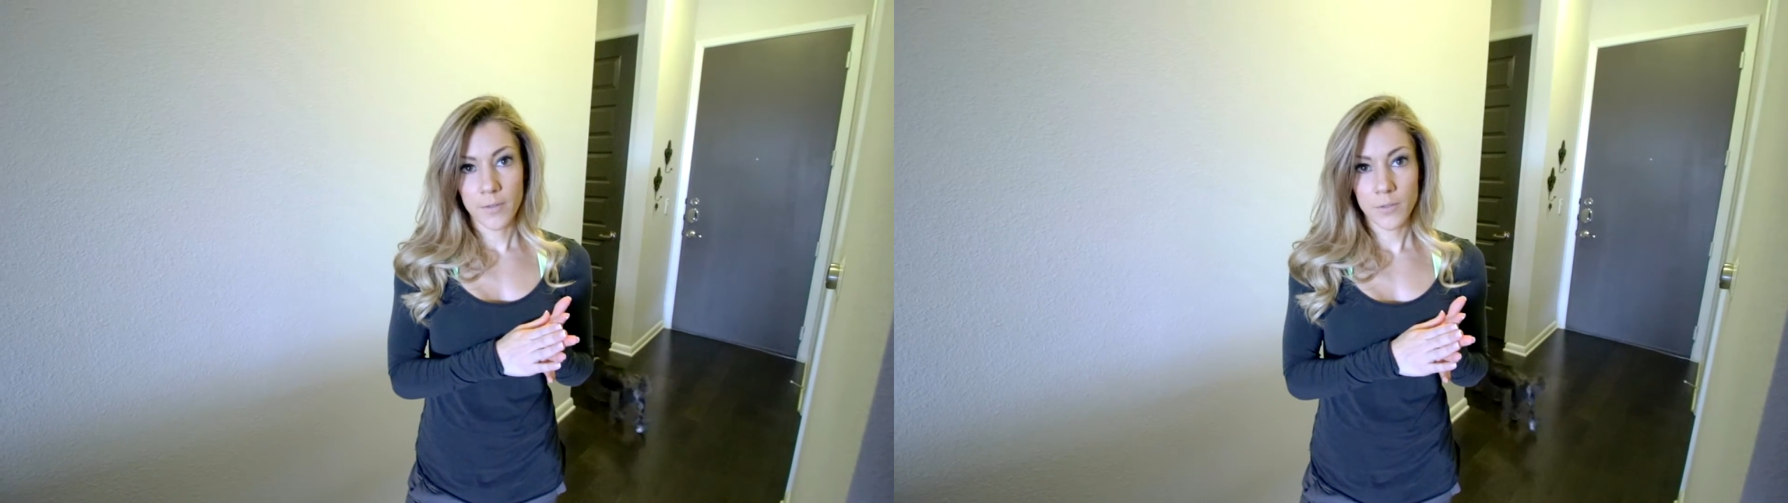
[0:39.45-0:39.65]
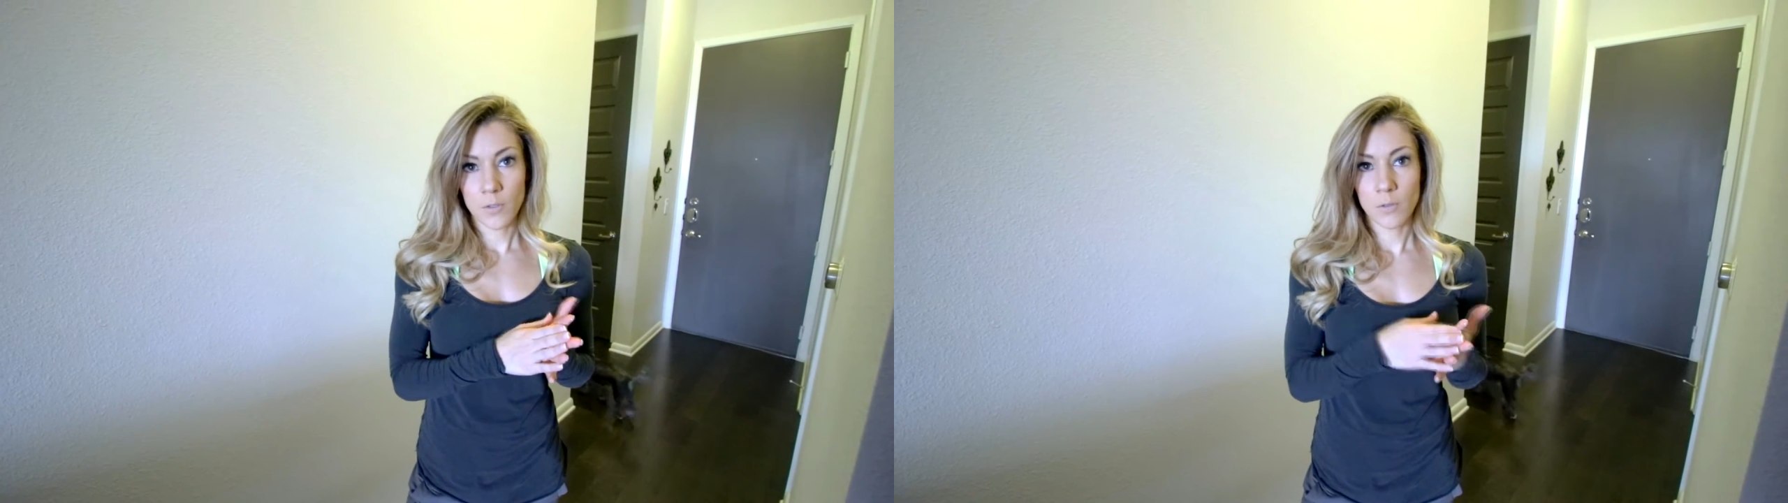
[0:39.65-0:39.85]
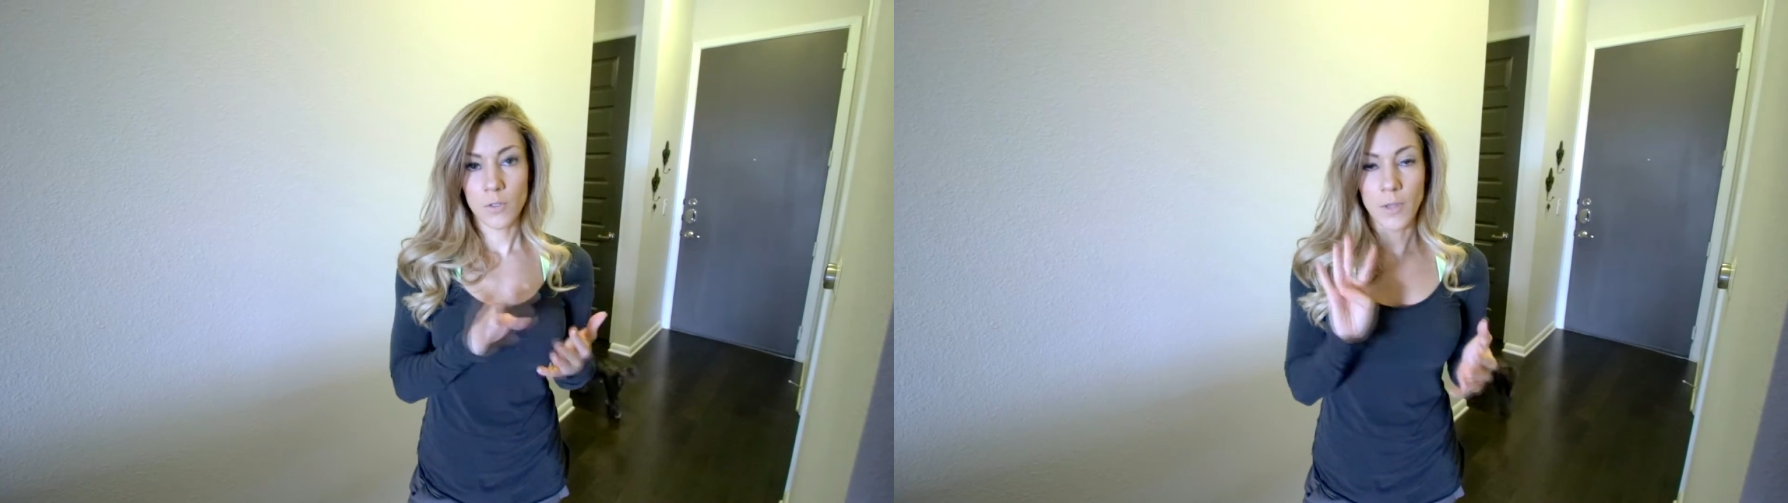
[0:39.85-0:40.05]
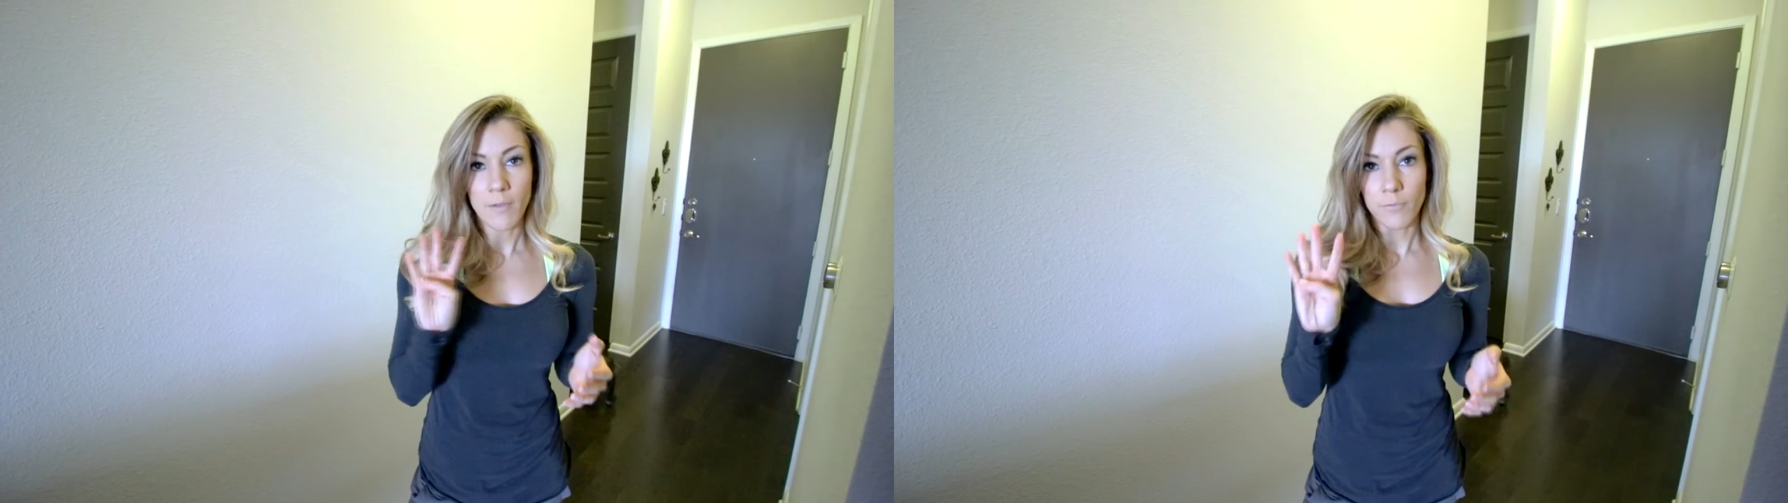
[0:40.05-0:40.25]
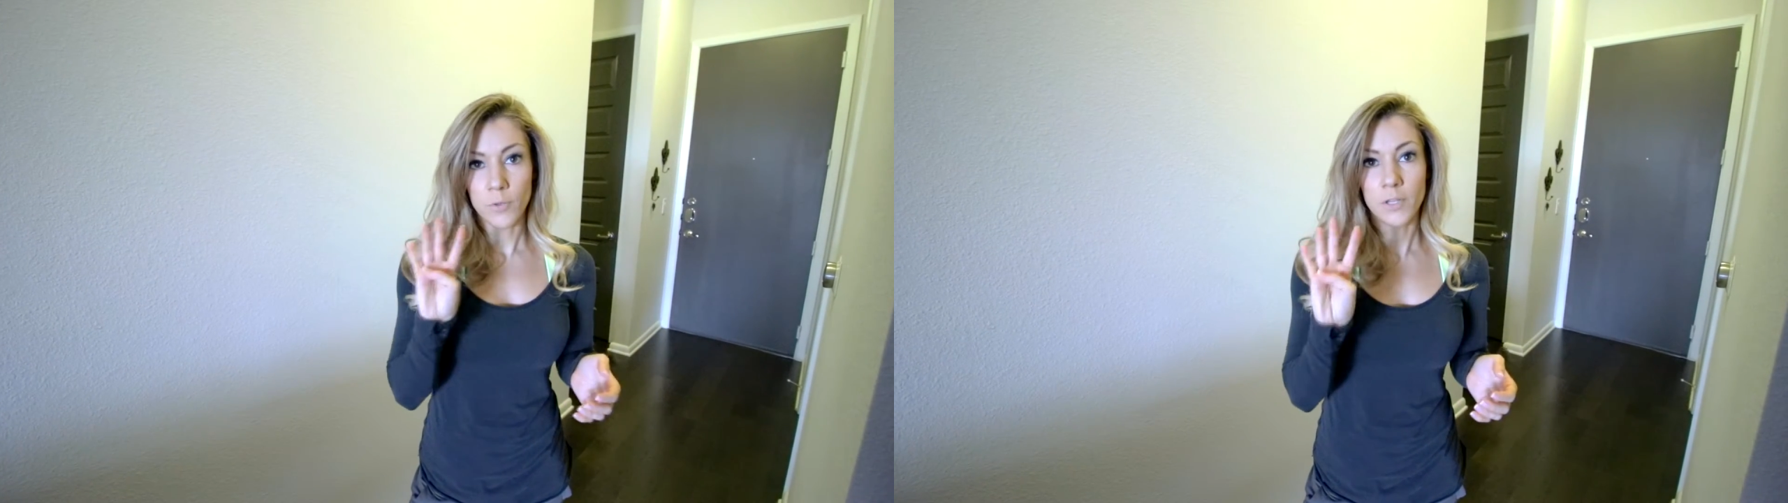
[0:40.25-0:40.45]
So you would do
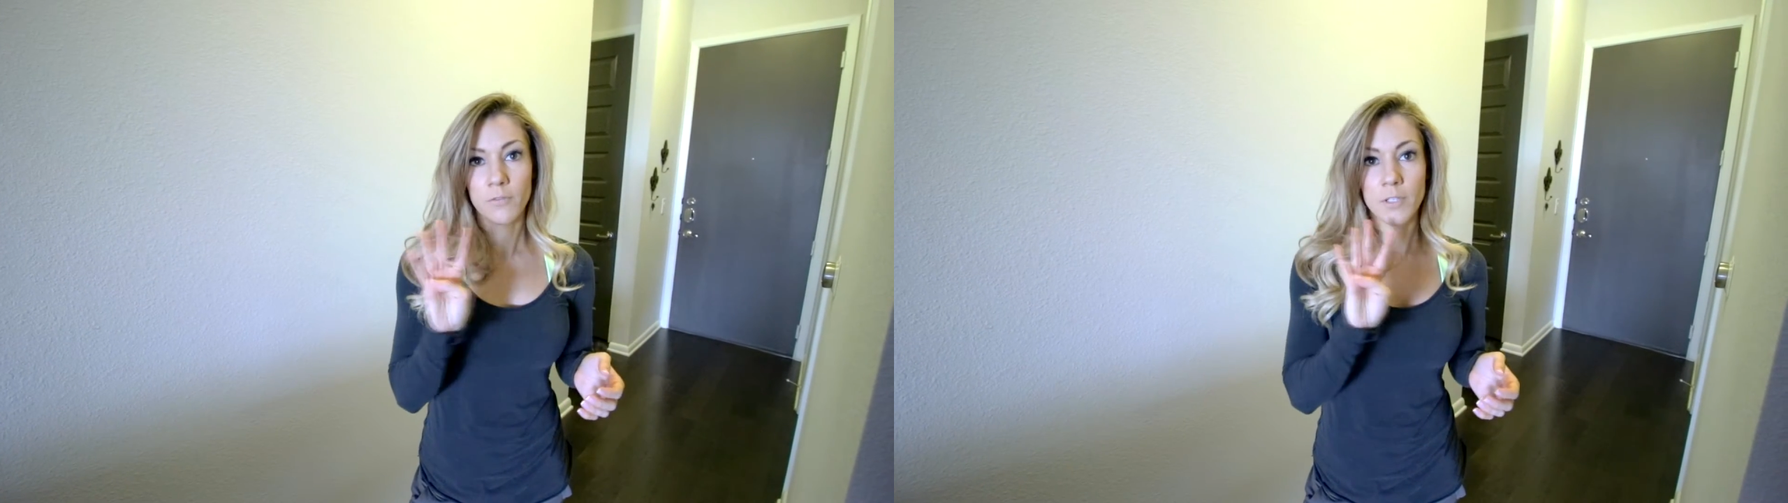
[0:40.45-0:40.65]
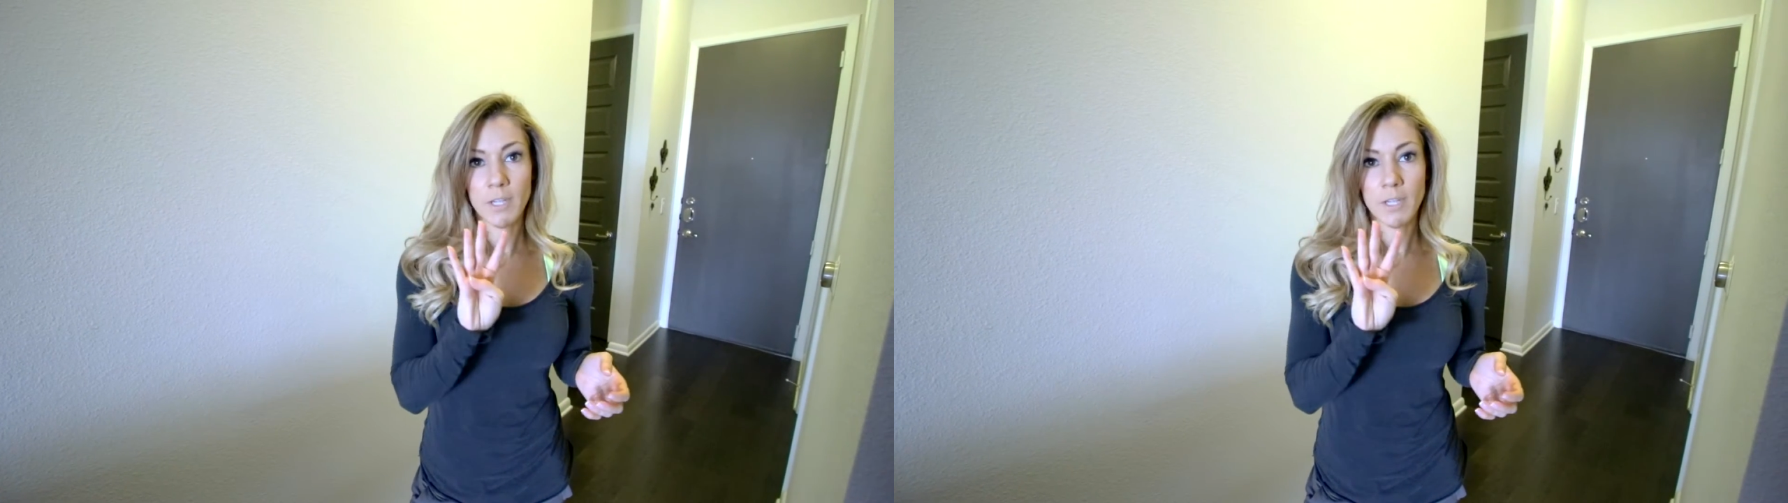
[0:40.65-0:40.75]
that 4 different